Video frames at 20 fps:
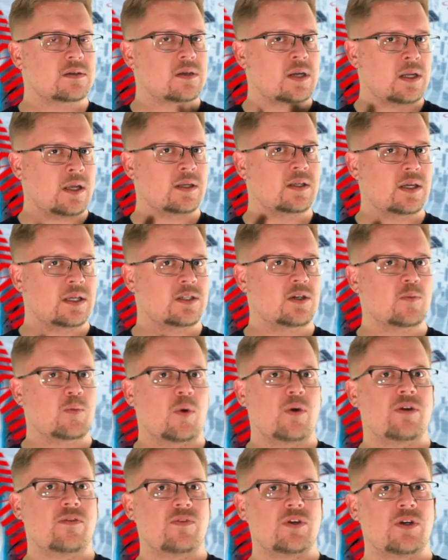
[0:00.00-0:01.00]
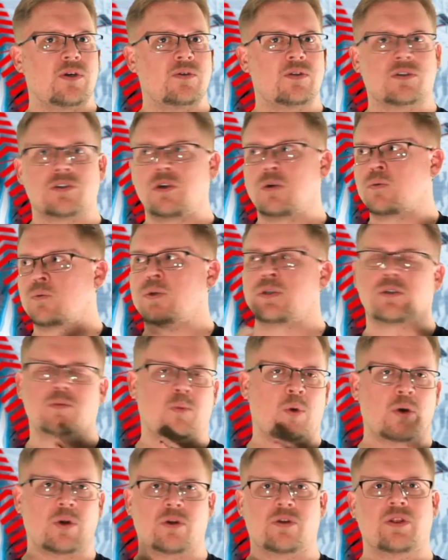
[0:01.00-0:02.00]
I'd like to get your point of view. There's no real
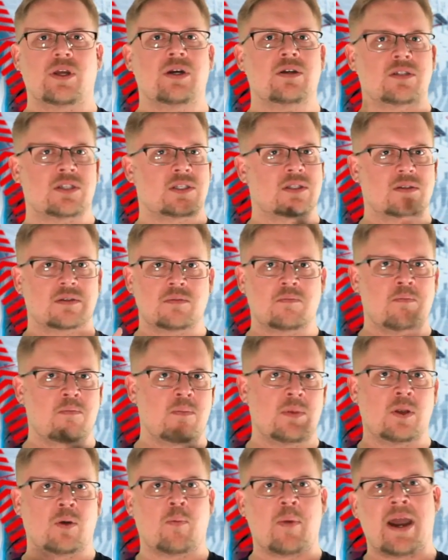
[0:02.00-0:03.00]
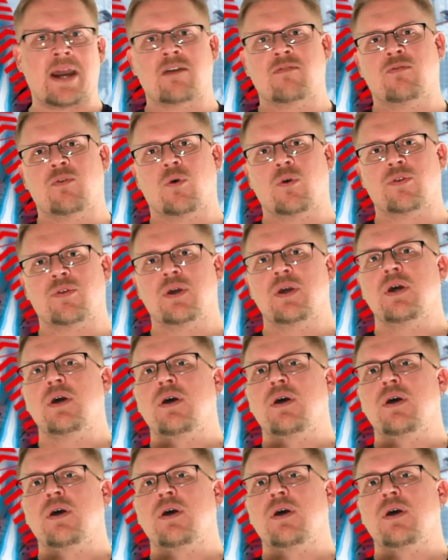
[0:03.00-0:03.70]
spoiler there, just a little back and forth.